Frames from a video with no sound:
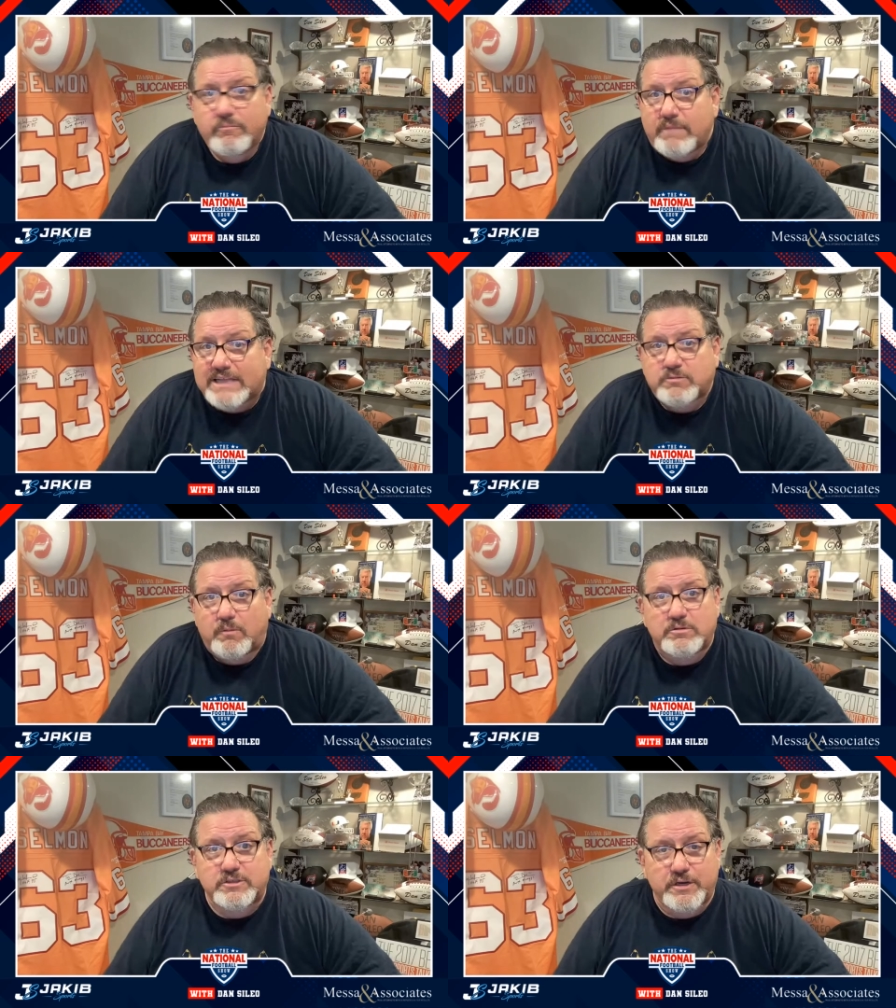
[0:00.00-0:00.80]
That's what
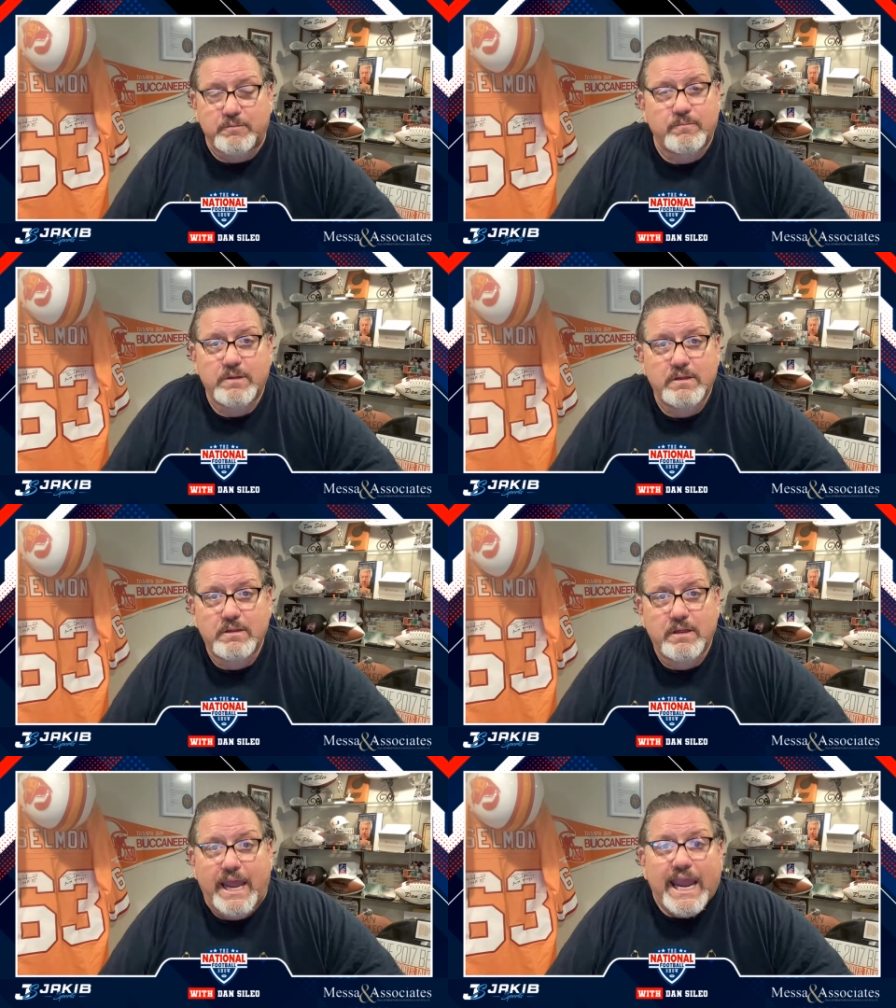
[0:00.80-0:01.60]
we'll do.
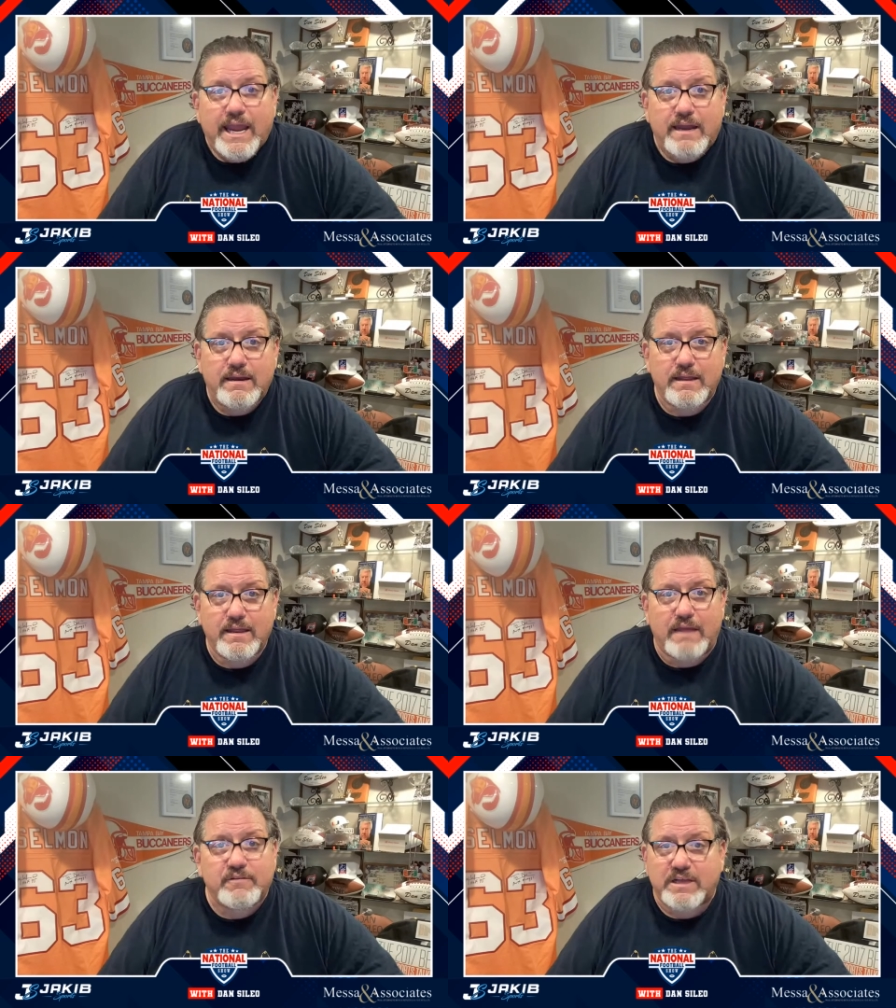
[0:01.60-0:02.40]
And
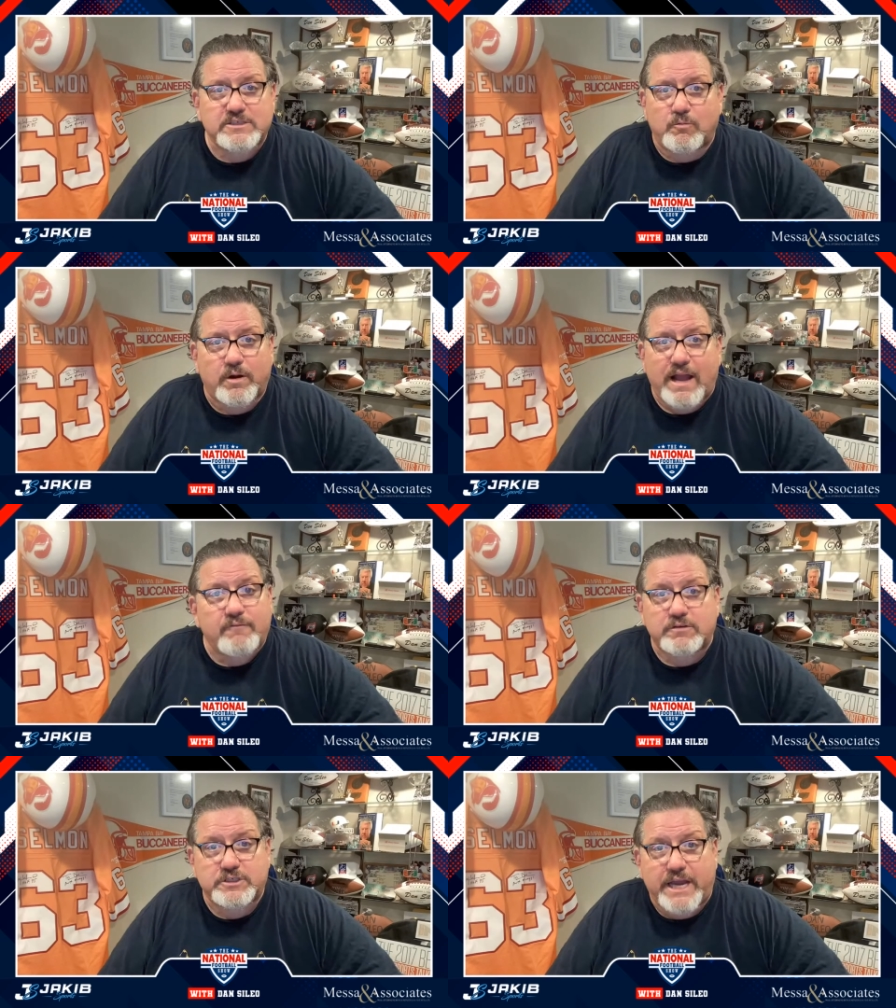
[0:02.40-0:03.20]
if it doesn't work out
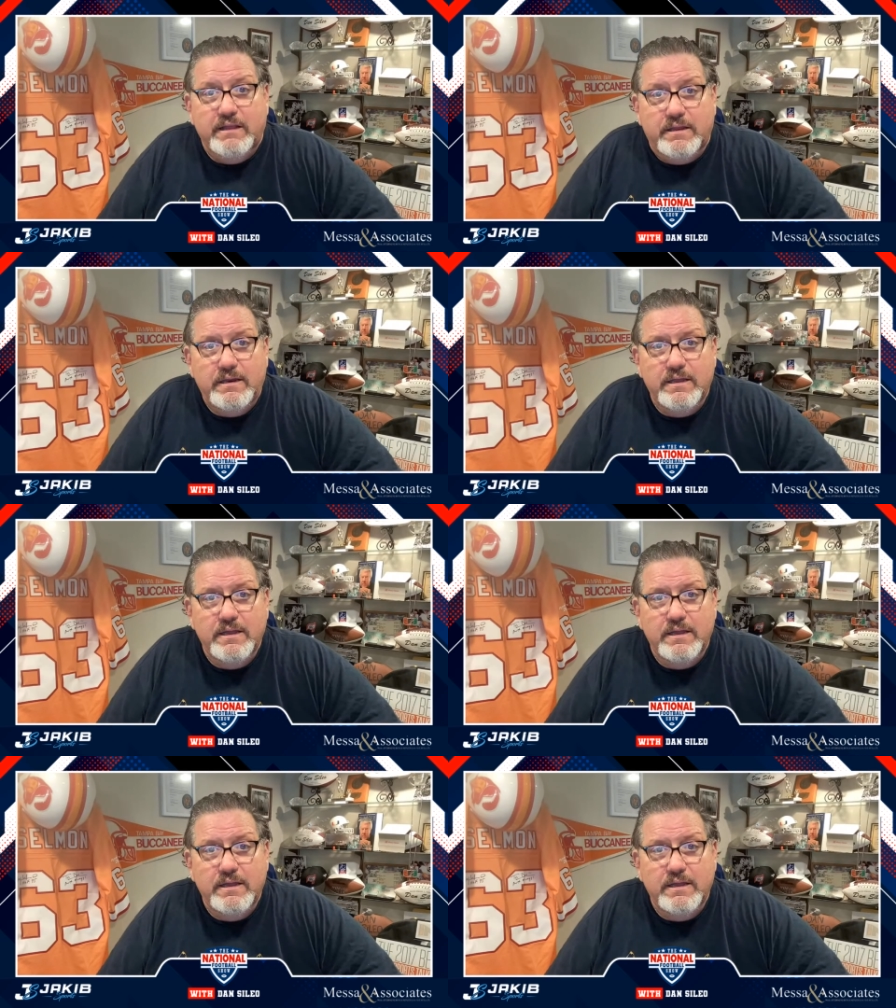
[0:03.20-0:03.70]
for Jalen